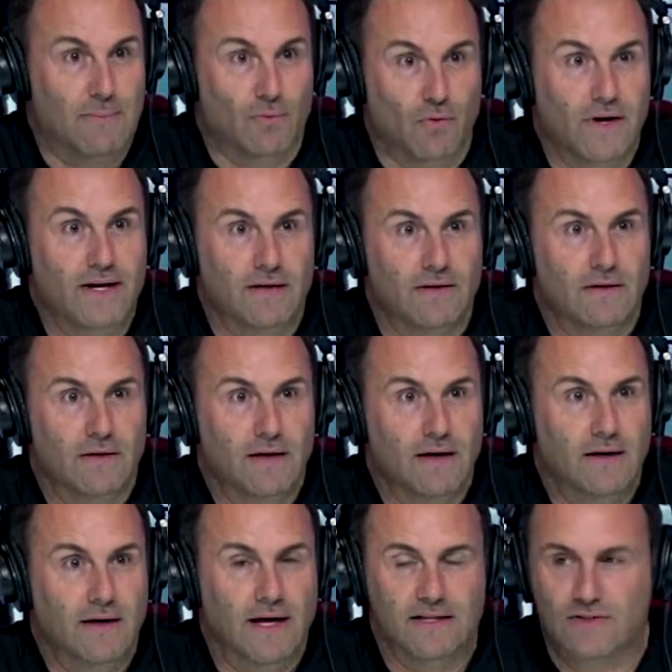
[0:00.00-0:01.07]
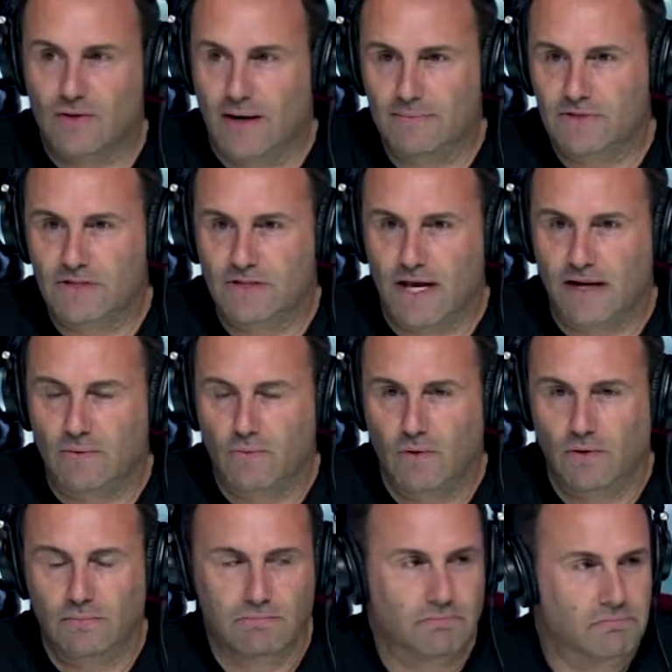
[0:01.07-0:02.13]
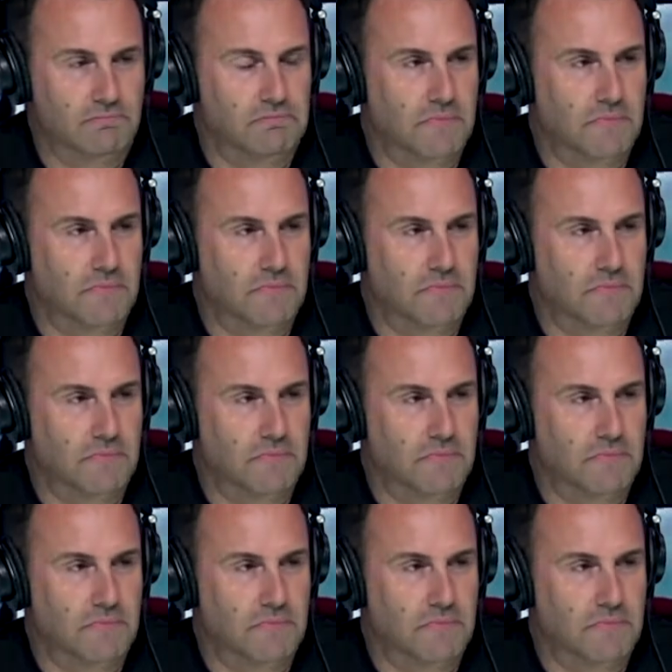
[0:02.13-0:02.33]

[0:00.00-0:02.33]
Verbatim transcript: i'm real yeah and so i'm just like well